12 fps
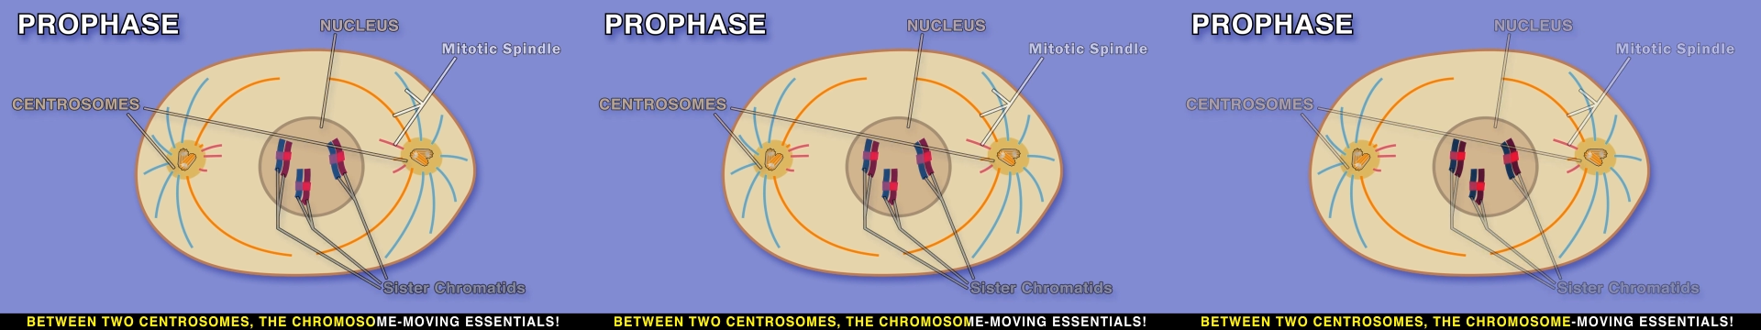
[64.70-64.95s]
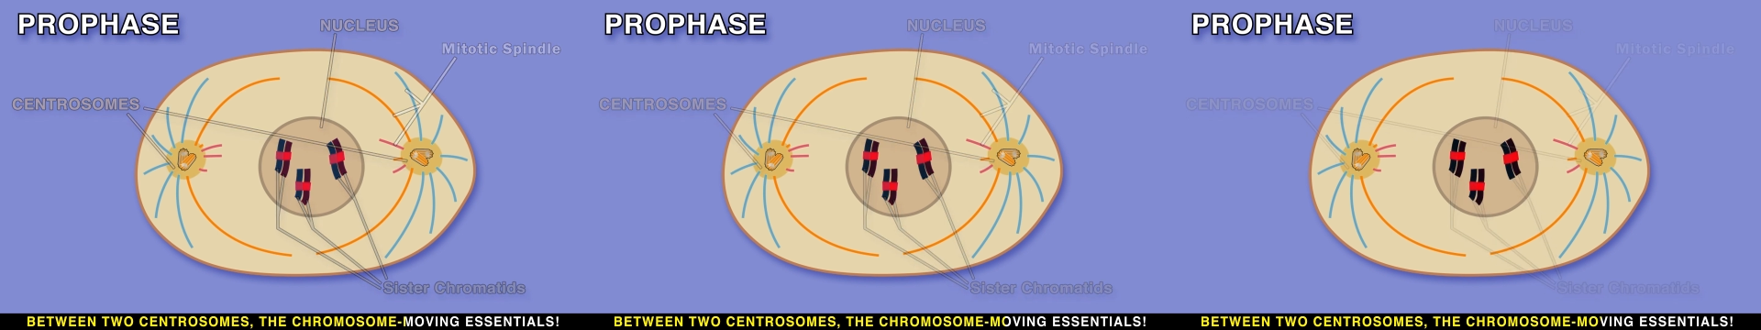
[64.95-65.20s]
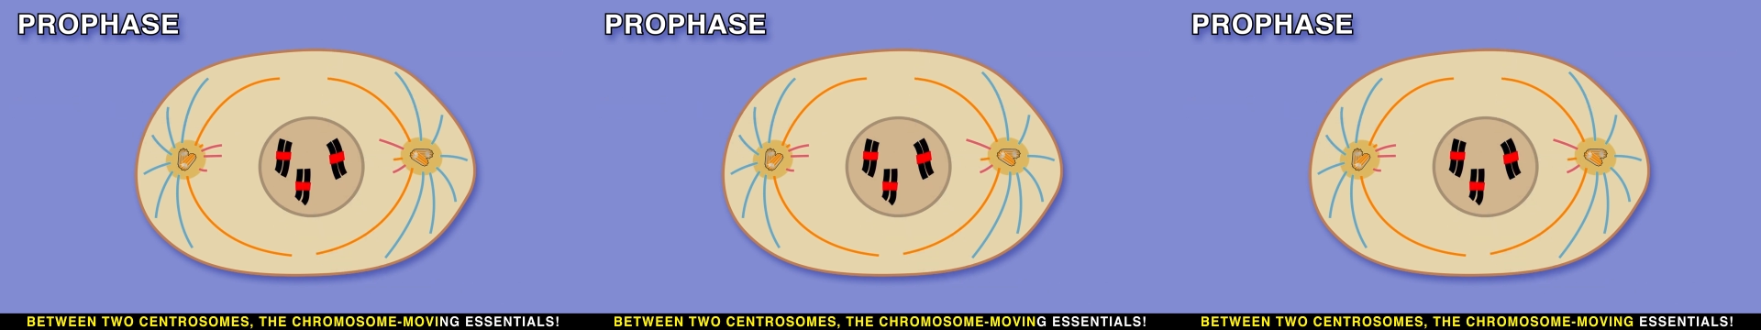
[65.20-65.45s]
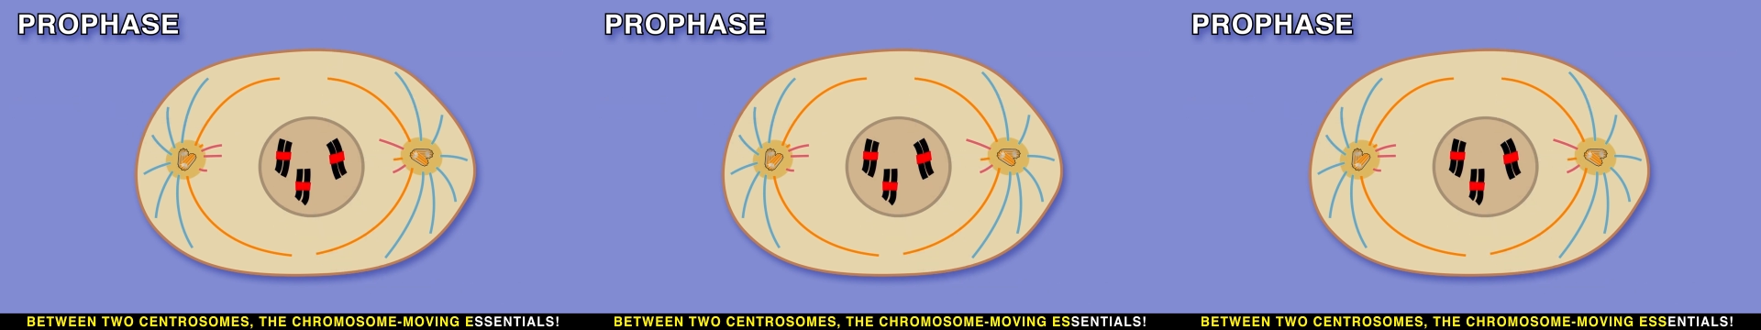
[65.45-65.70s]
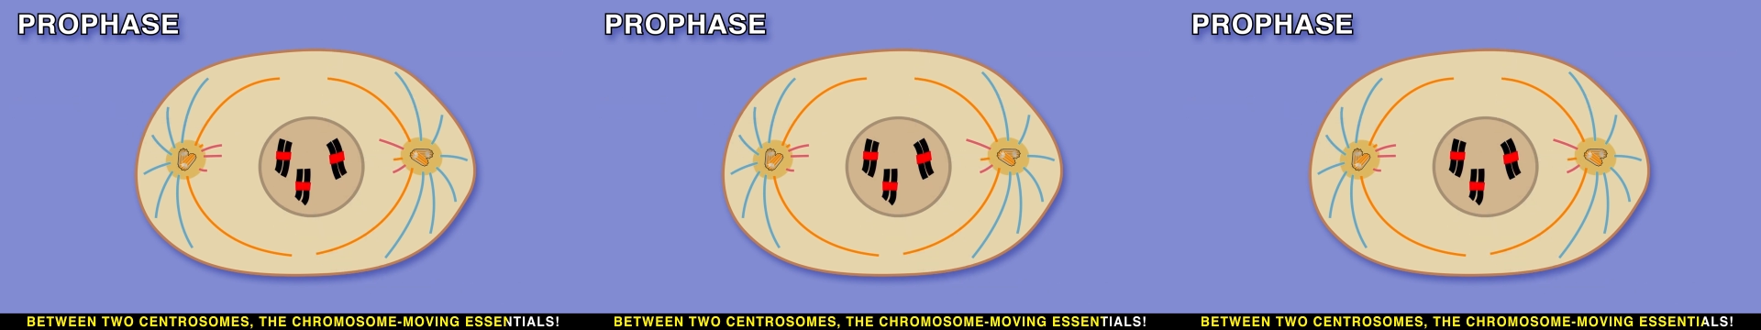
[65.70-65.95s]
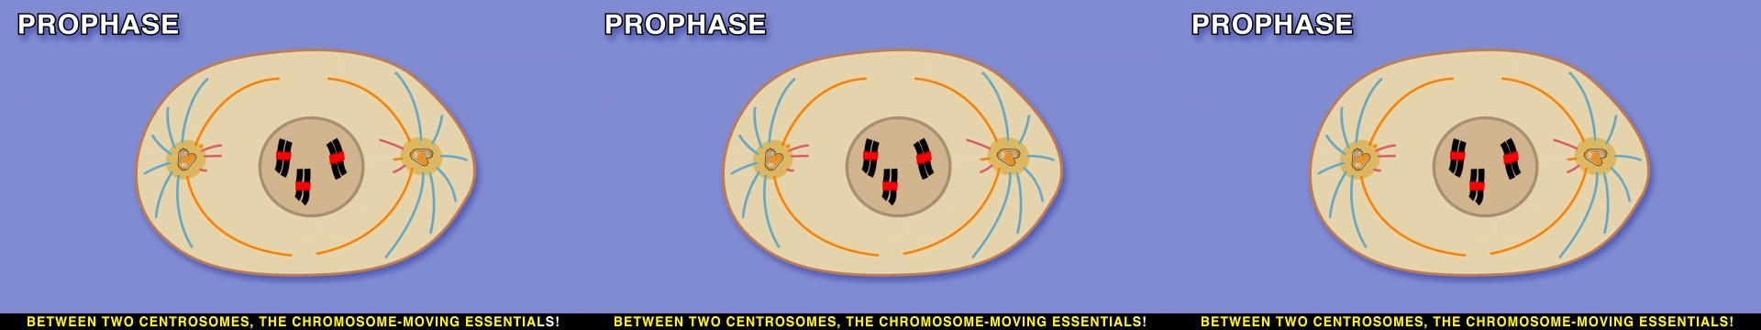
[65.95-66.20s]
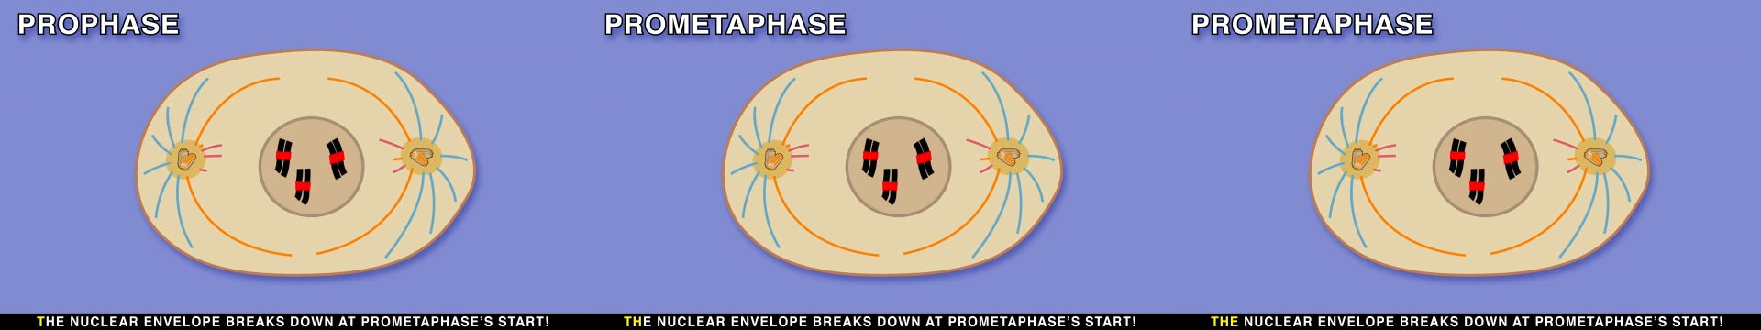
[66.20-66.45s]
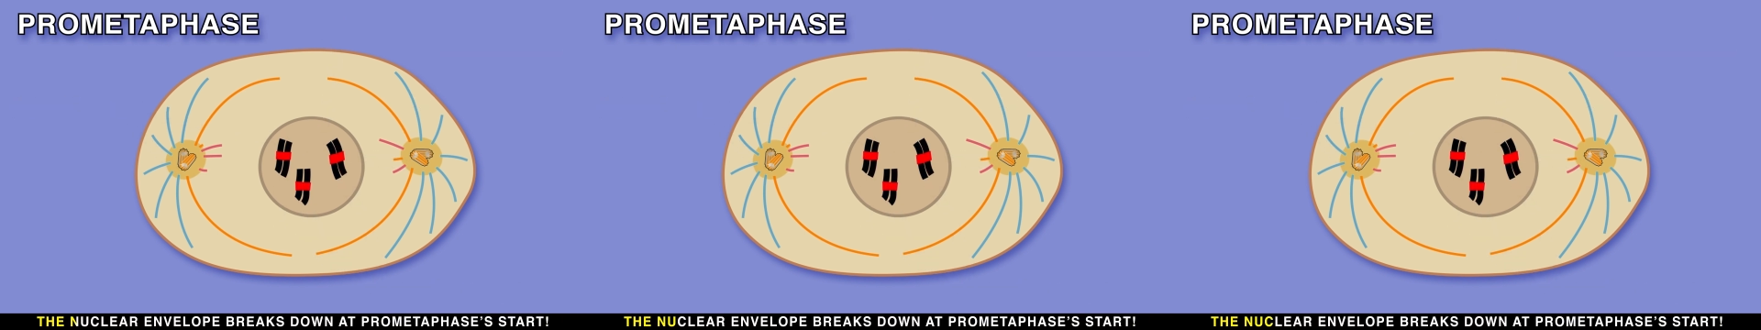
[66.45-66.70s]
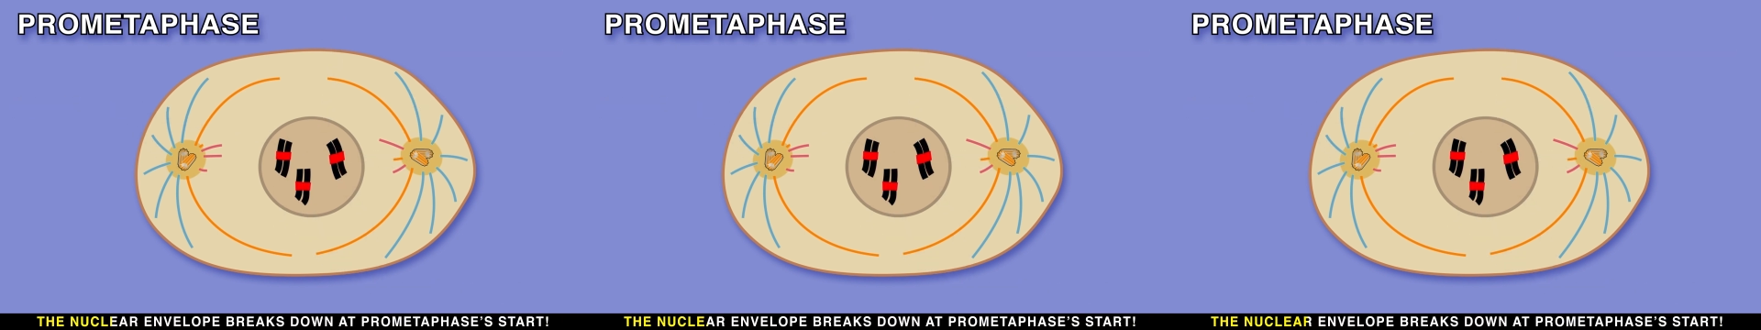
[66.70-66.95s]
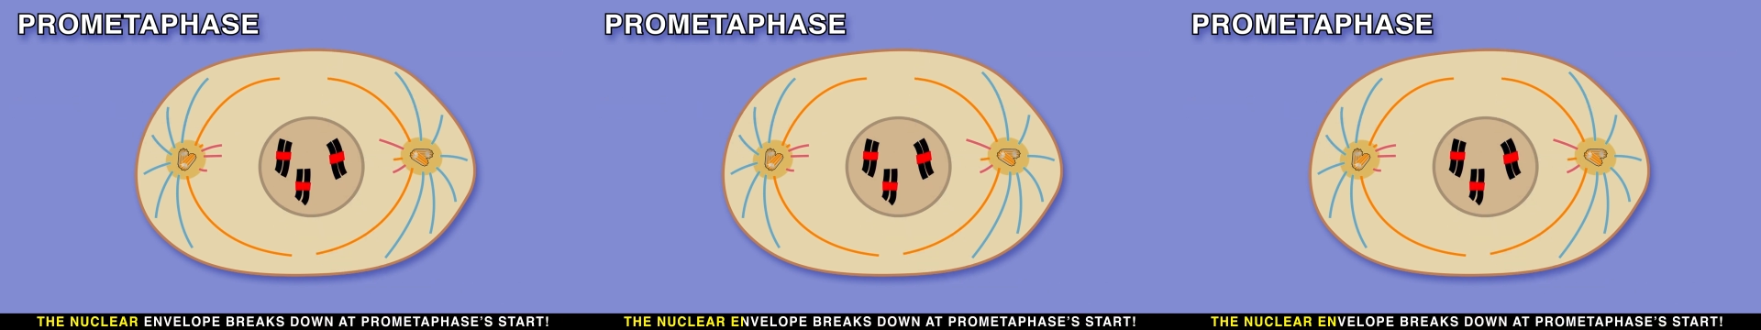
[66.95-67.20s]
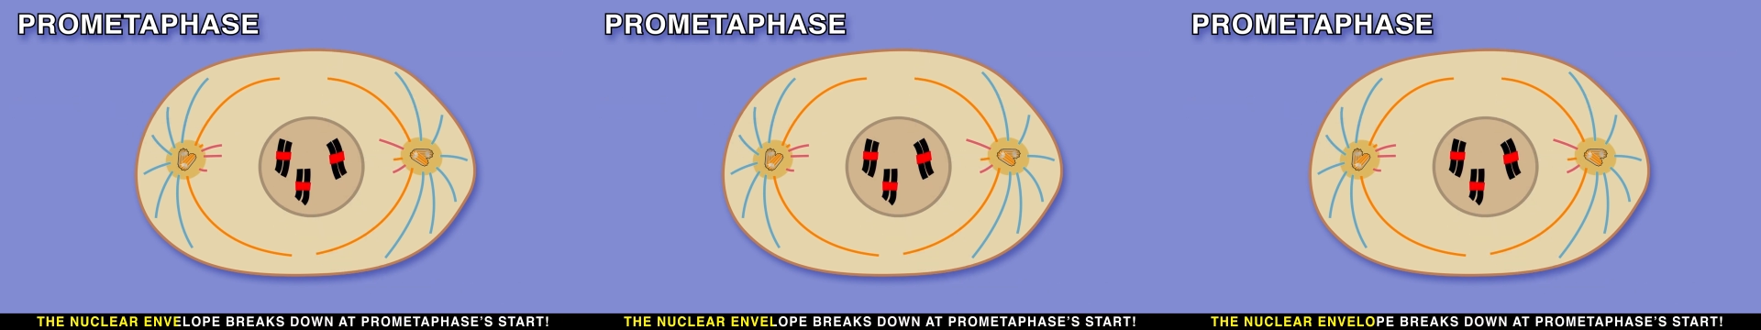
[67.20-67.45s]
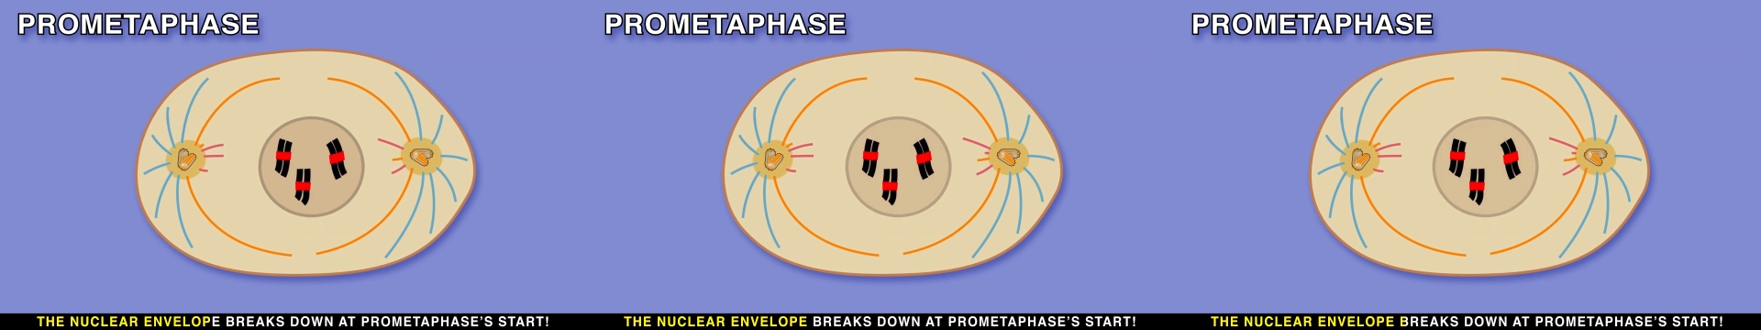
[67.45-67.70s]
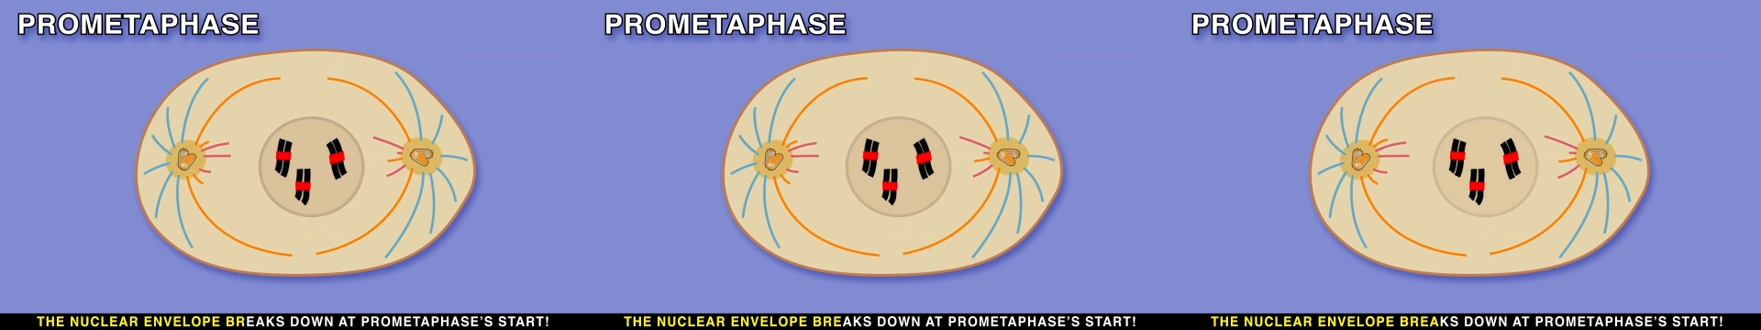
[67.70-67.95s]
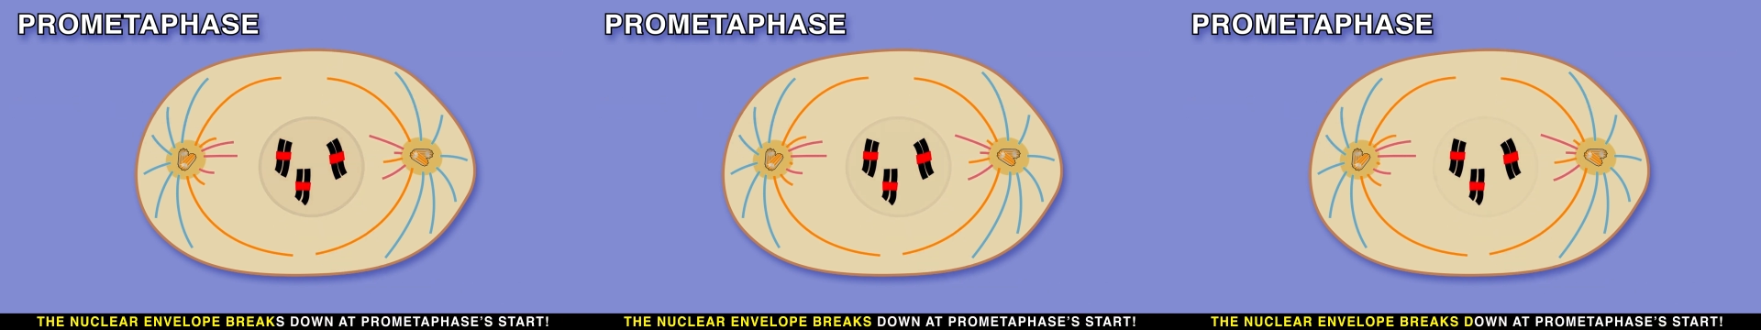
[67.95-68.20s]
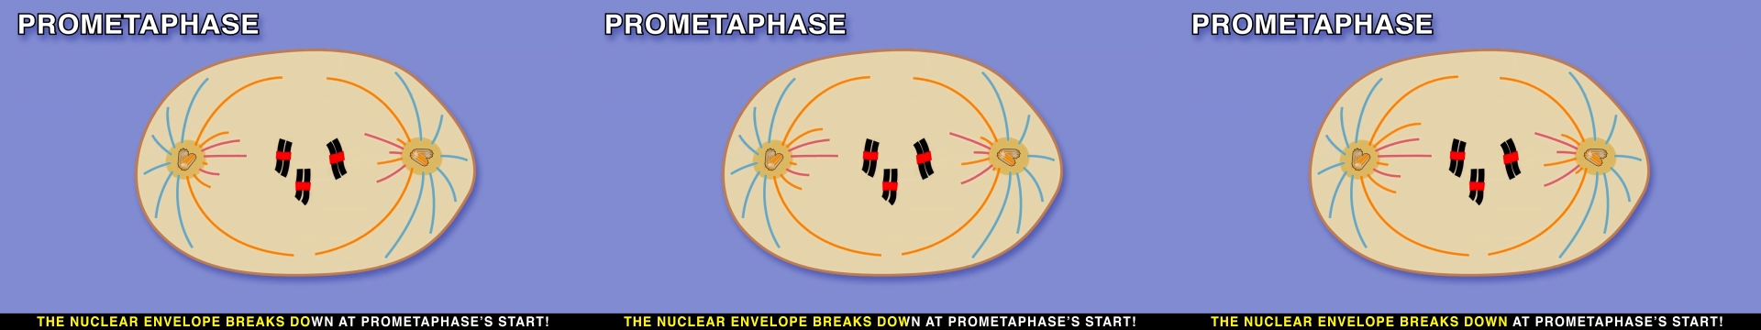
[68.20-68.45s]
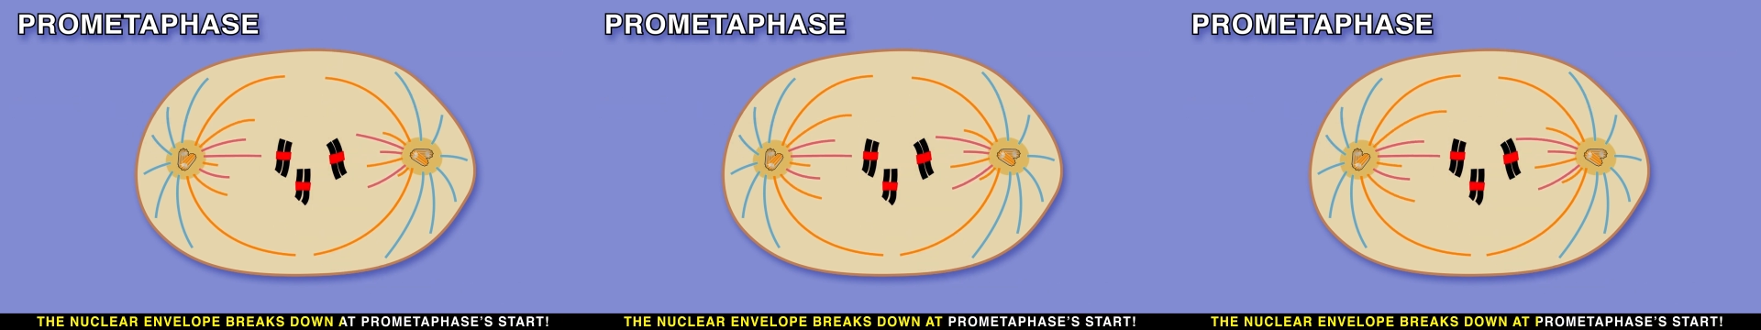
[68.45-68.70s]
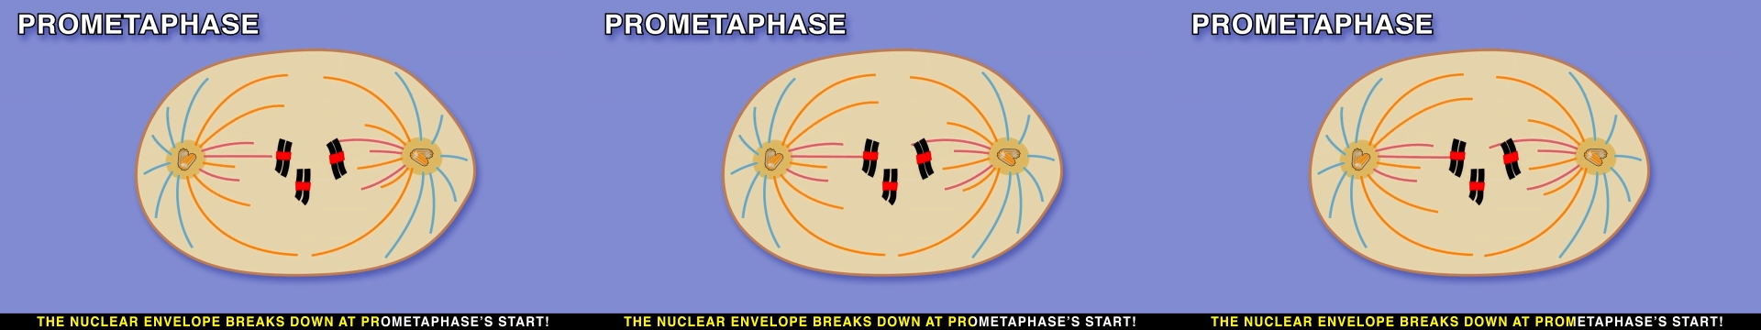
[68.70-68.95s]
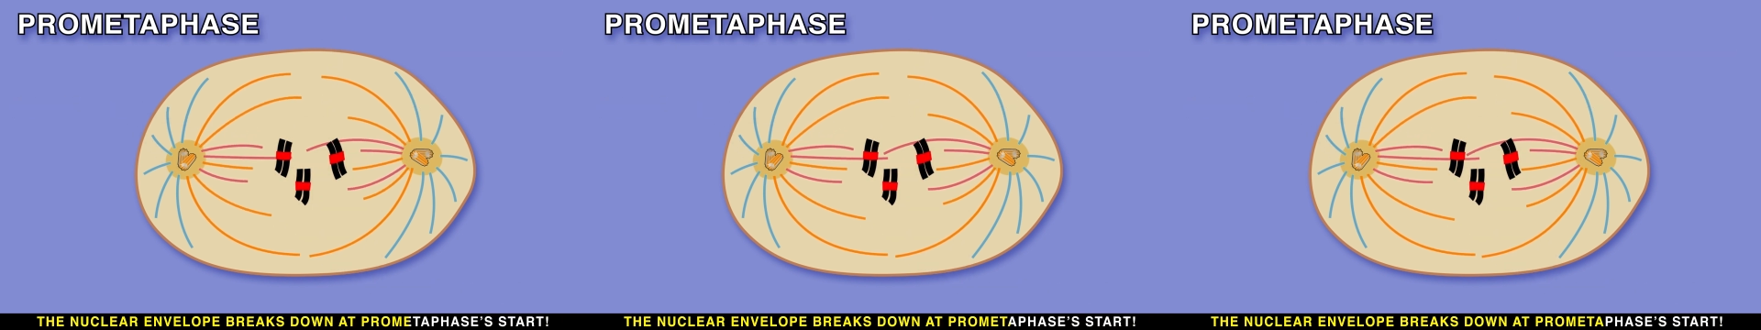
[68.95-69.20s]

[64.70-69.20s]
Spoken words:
[unreadable: no face in view]